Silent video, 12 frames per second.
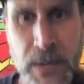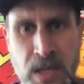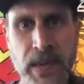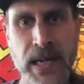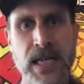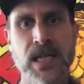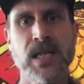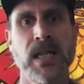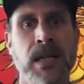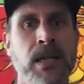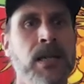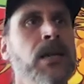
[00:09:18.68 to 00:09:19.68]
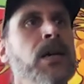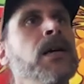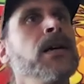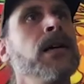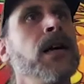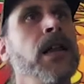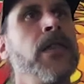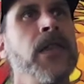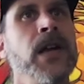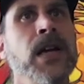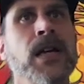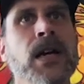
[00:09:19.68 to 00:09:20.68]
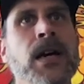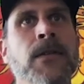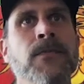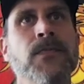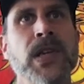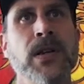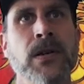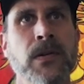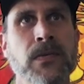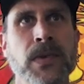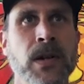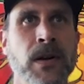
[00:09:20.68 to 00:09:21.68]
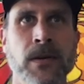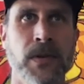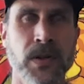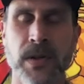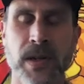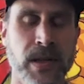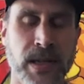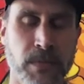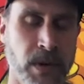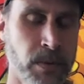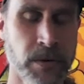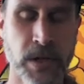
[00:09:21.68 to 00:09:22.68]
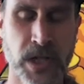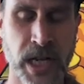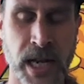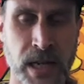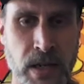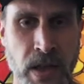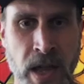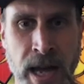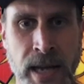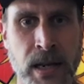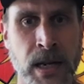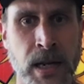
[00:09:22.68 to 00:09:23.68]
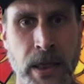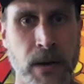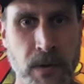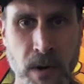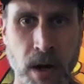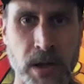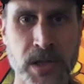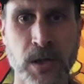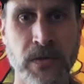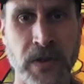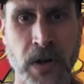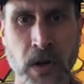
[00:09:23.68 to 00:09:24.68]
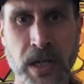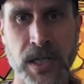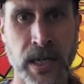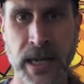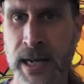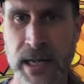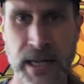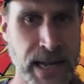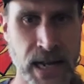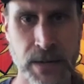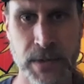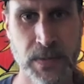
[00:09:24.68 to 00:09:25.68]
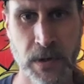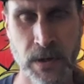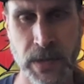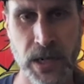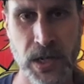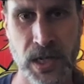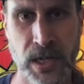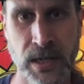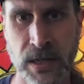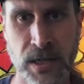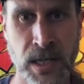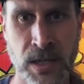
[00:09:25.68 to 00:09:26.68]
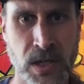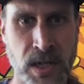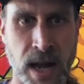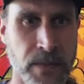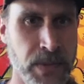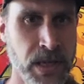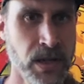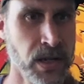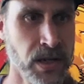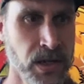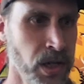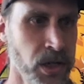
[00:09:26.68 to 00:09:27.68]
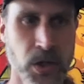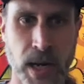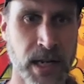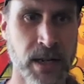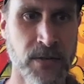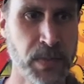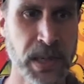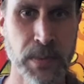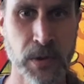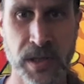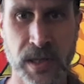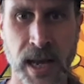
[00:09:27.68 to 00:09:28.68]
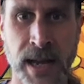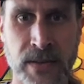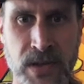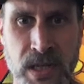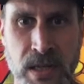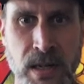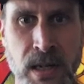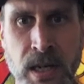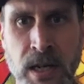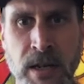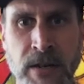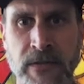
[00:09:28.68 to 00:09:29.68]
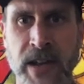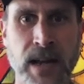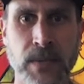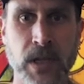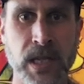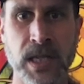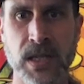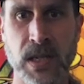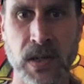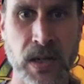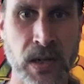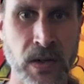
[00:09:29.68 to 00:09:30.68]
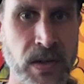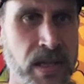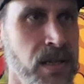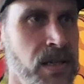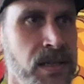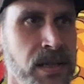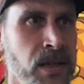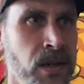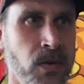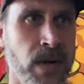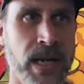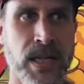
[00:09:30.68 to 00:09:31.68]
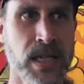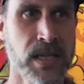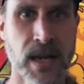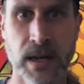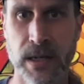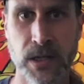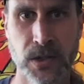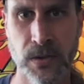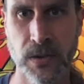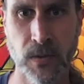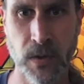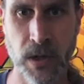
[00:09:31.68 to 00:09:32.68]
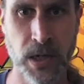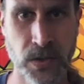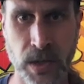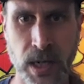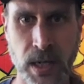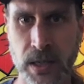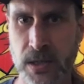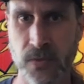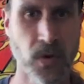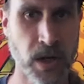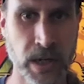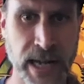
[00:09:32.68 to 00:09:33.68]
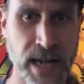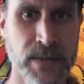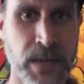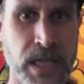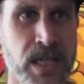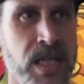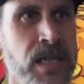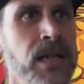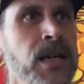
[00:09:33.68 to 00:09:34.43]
space, and I think you know, uniquely appreciate that. I think we were also focused on ending cannabis prohibition and stopping the shredding of people's lives and families. You know, with this, you know, racist, out of control war on drugs and war on cannabis, and